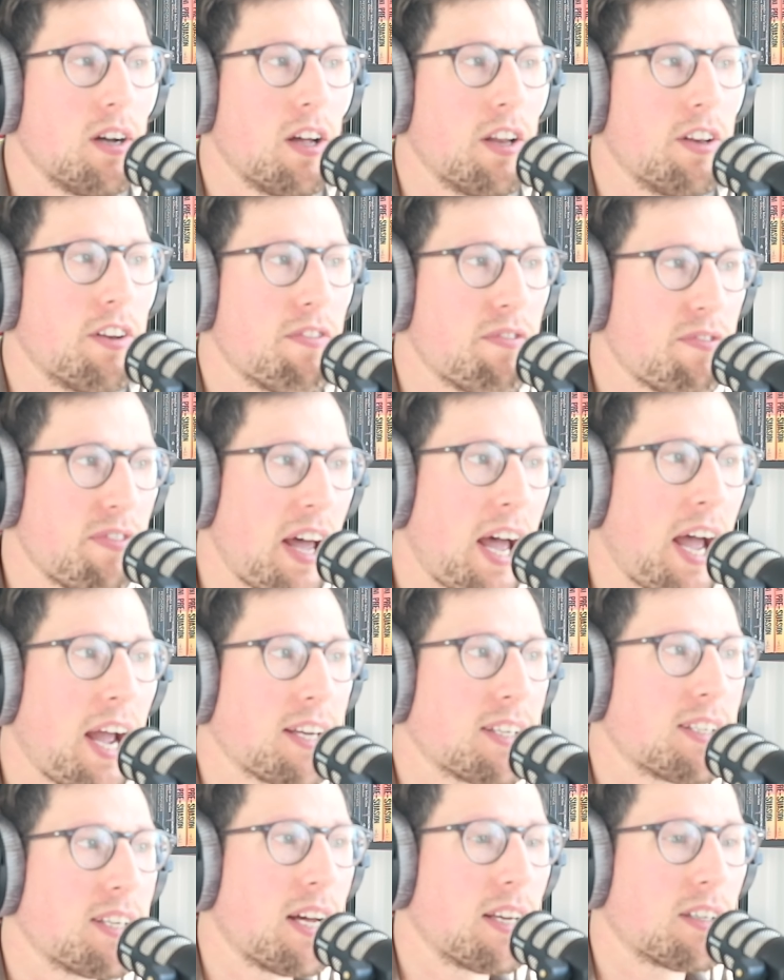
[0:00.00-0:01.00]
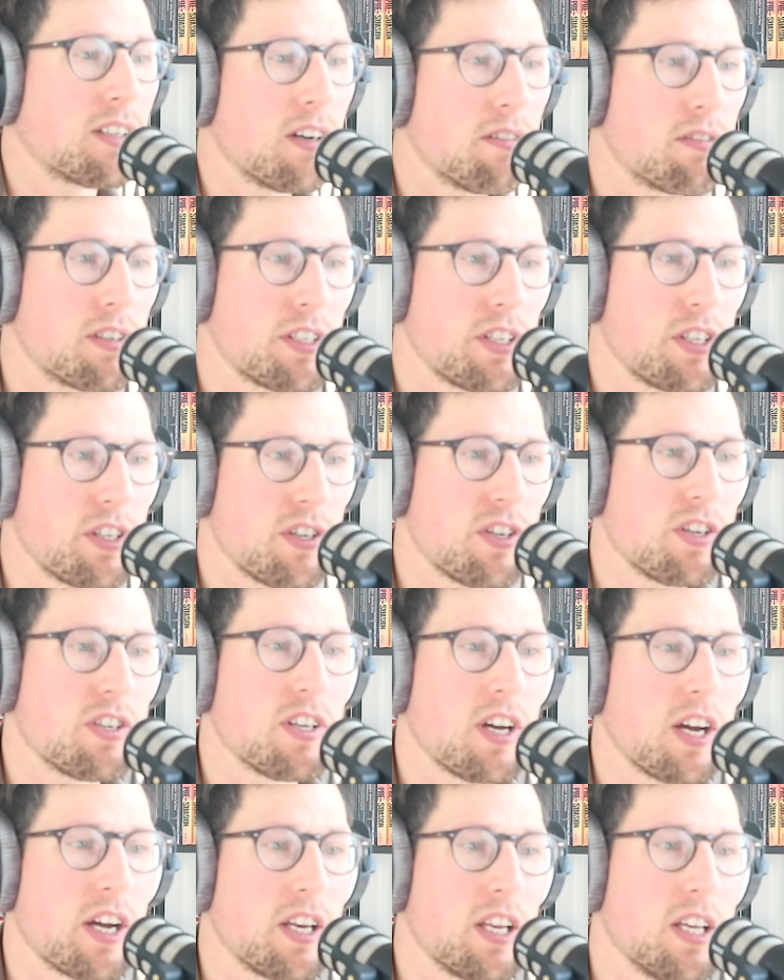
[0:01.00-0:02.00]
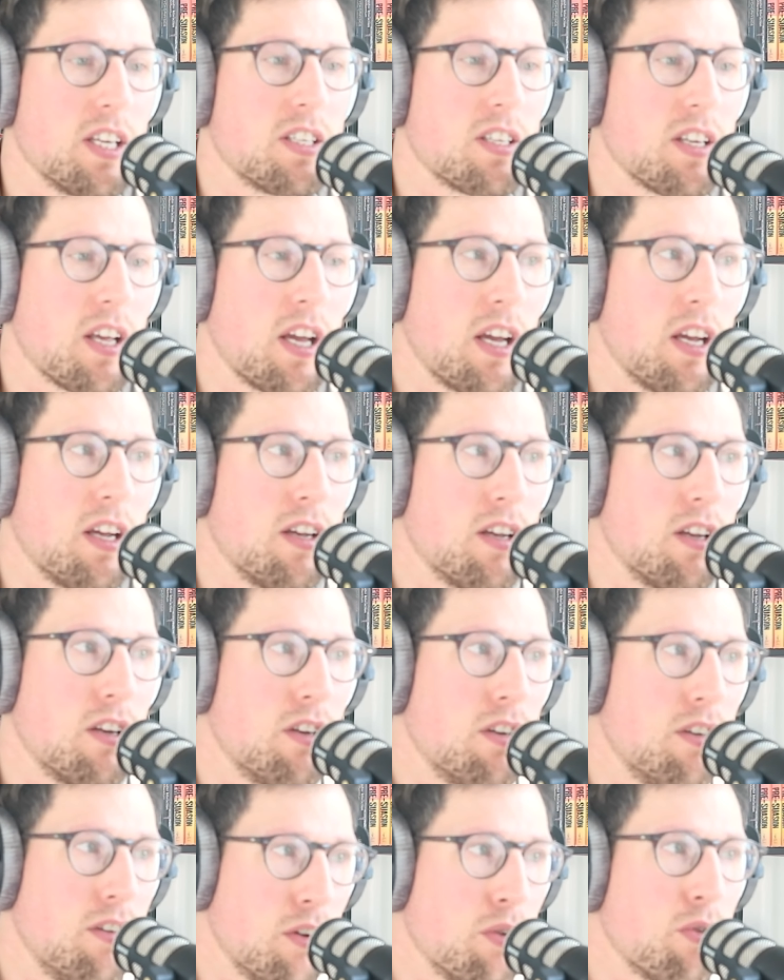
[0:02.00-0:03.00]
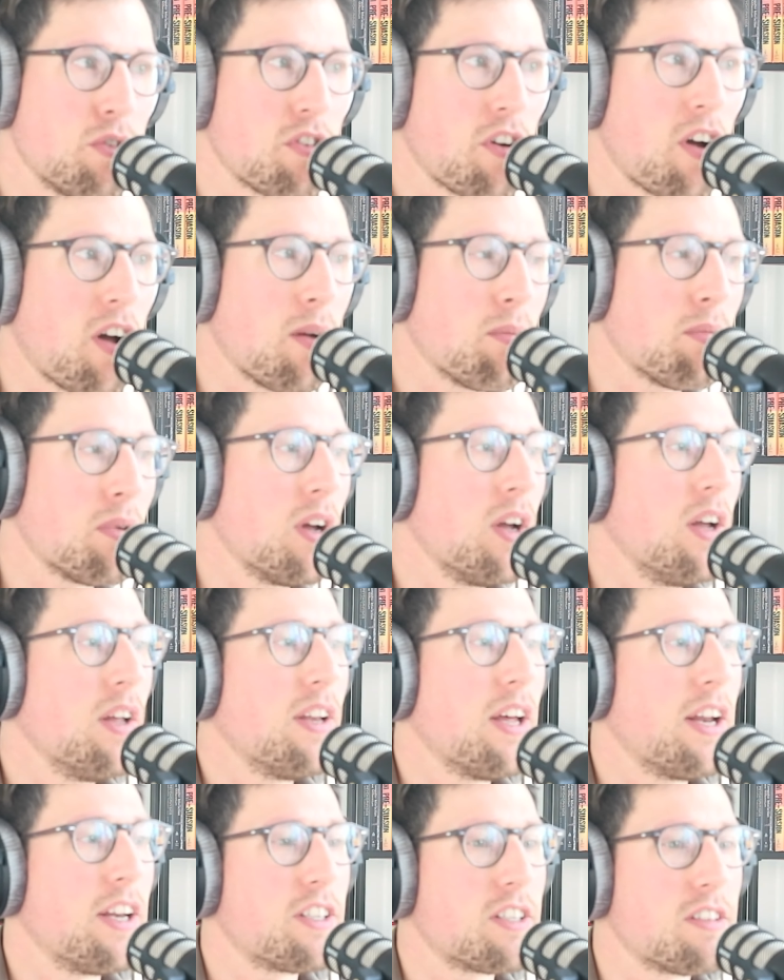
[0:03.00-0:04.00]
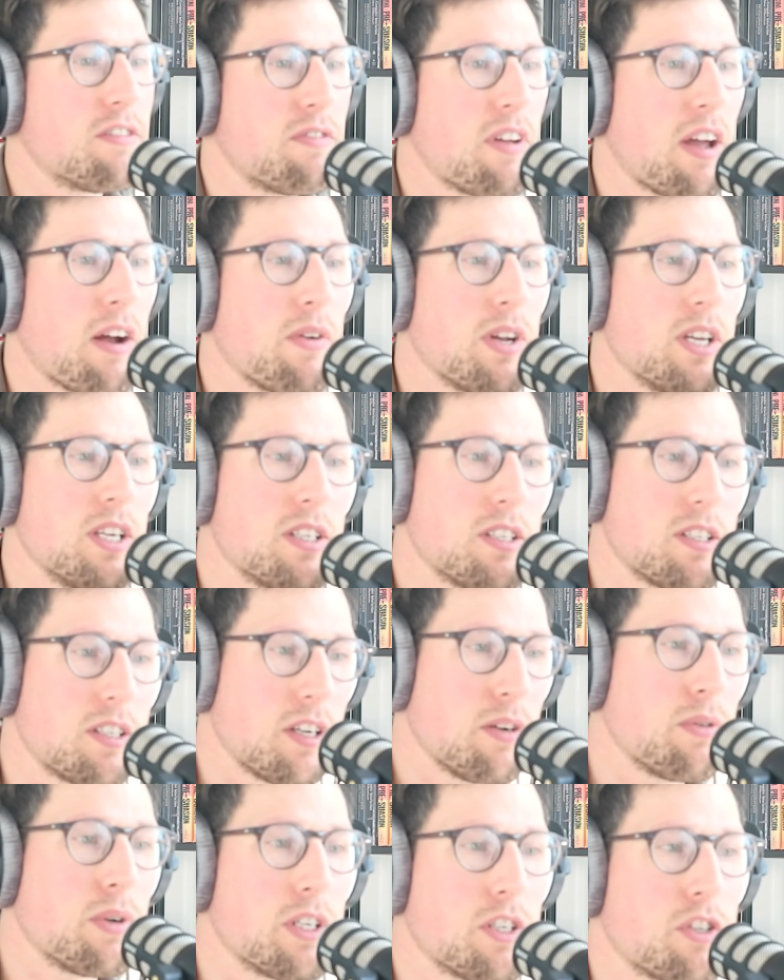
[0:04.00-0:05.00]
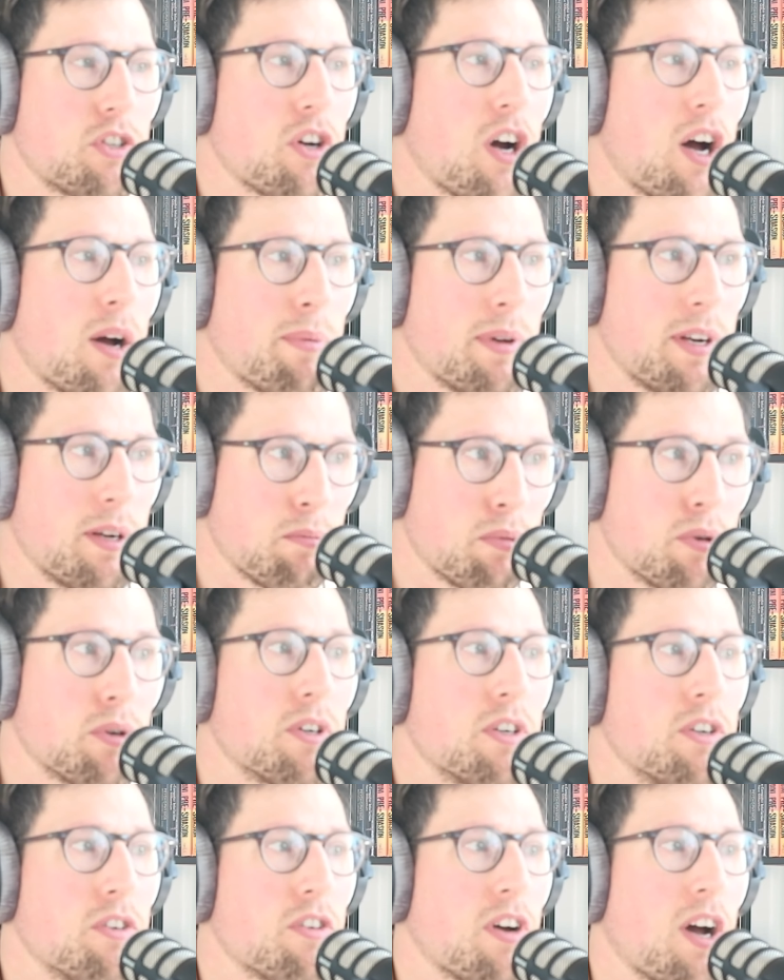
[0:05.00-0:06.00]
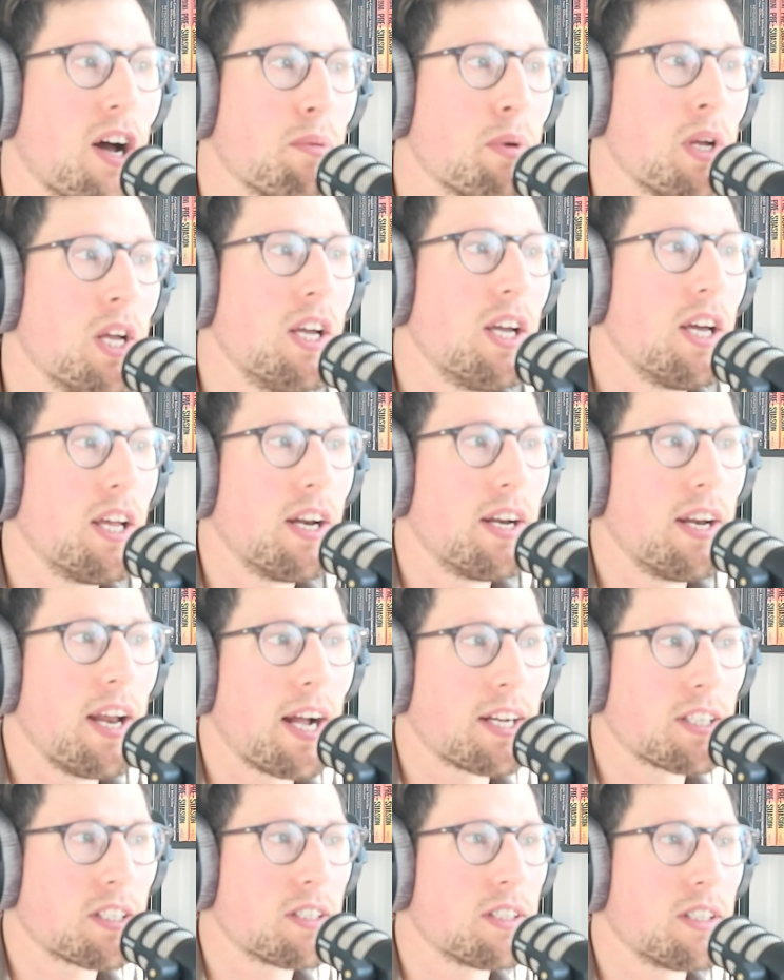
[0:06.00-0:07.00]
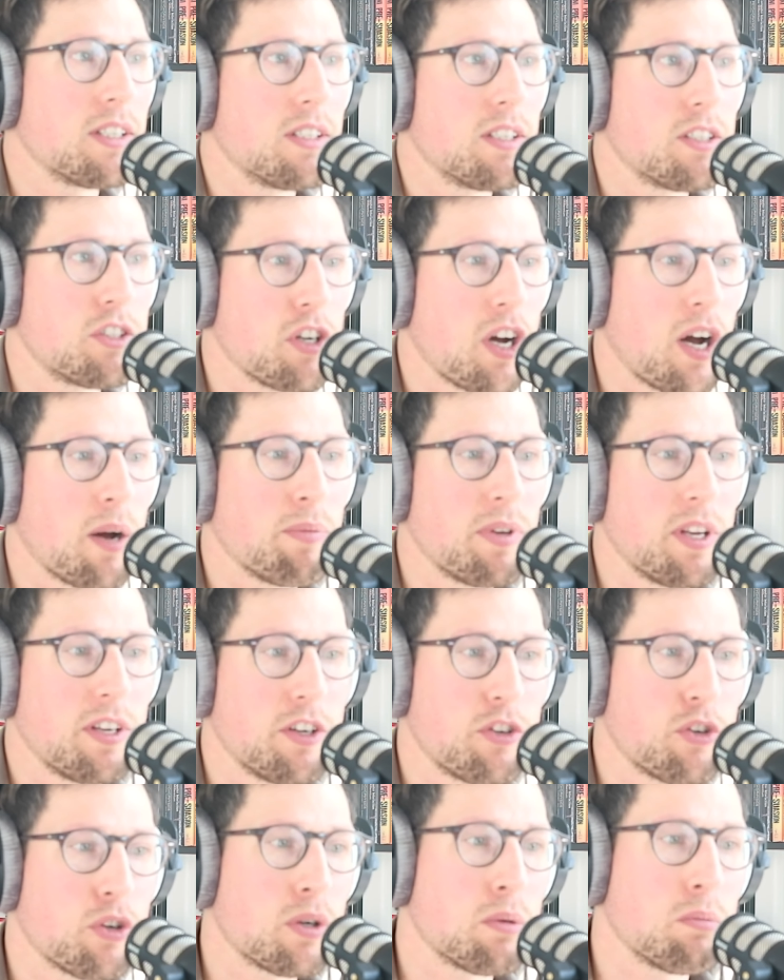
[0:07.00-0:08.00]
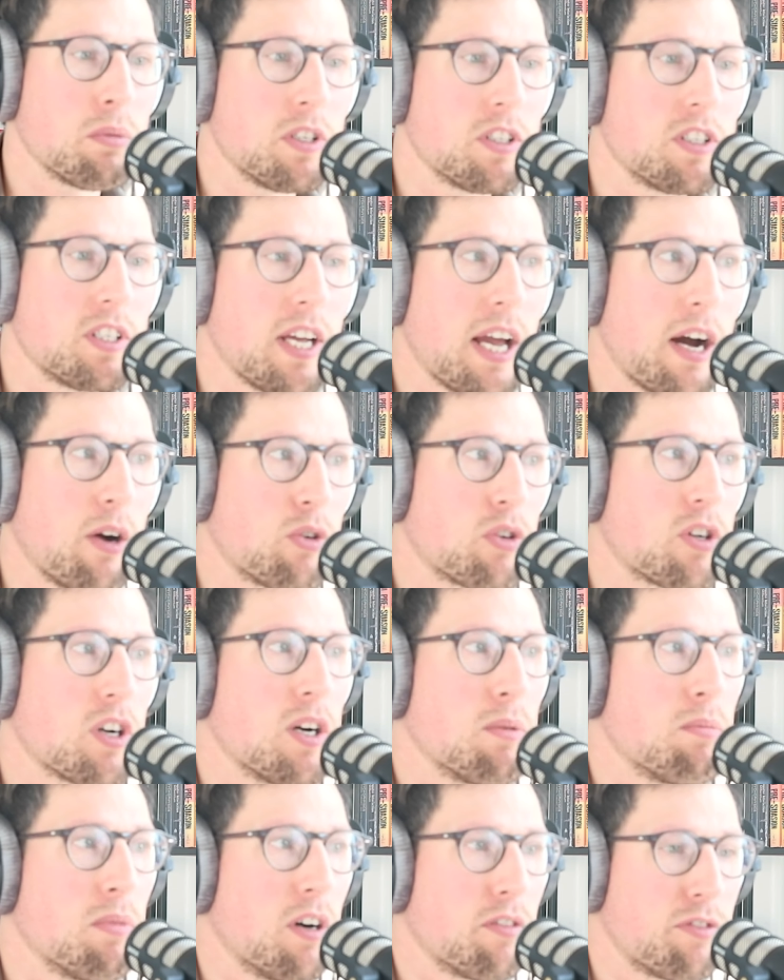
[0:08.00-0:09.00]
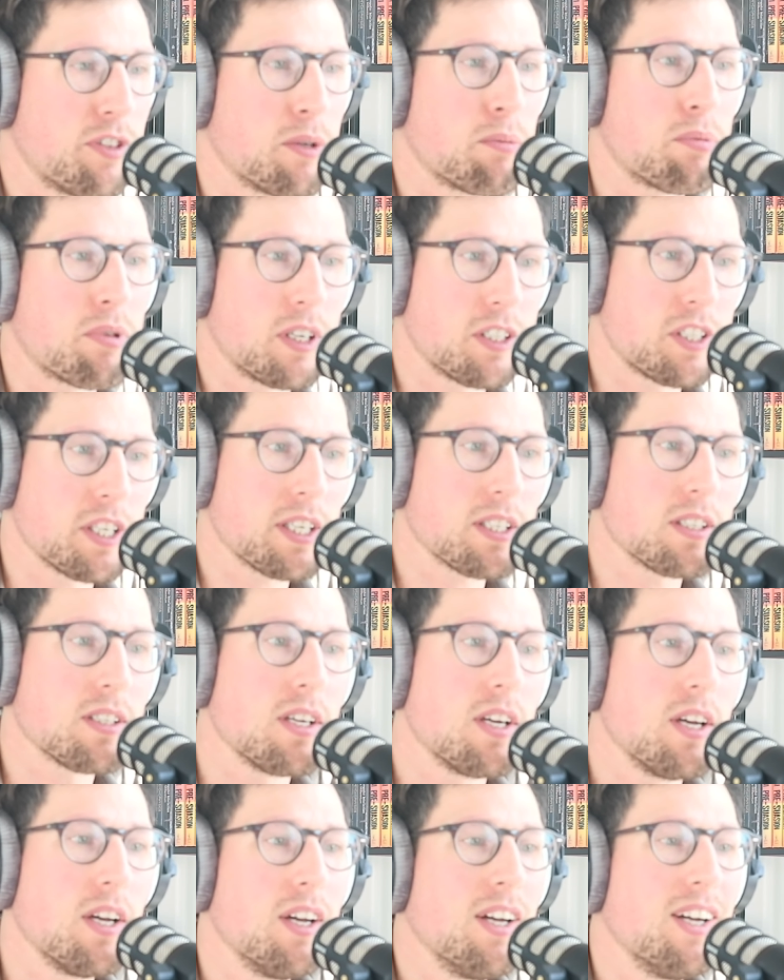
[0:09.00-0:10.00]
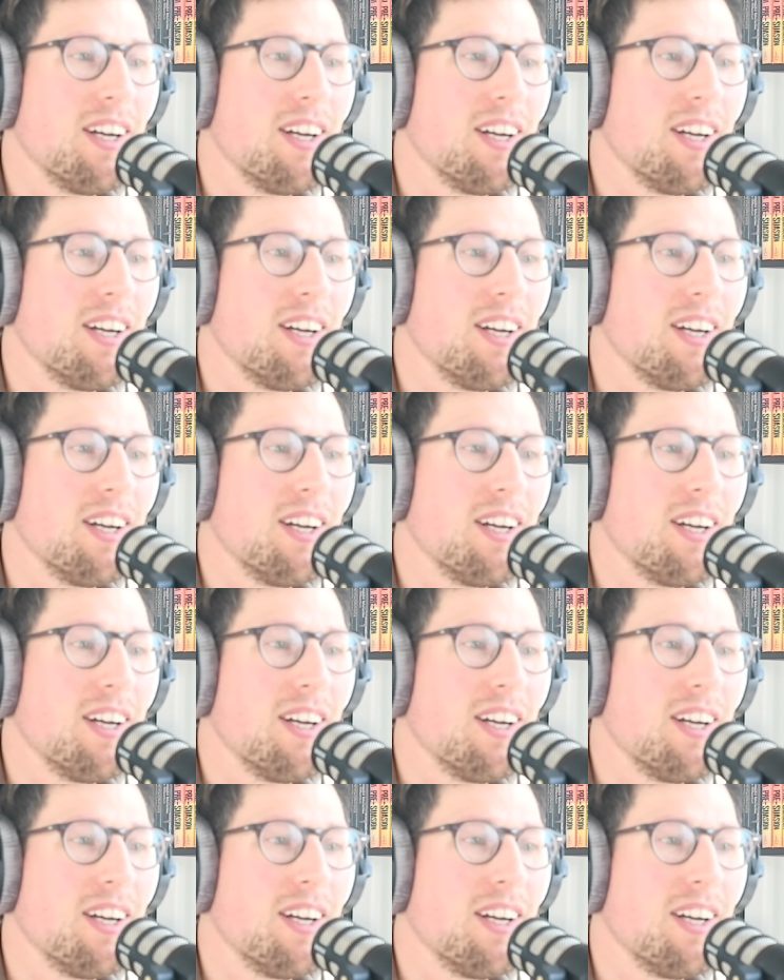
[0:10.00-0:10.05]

on the fact that conversation design is a new job, that it's a very serious job, an important job, and it's actually the job that determines the outcome of their project.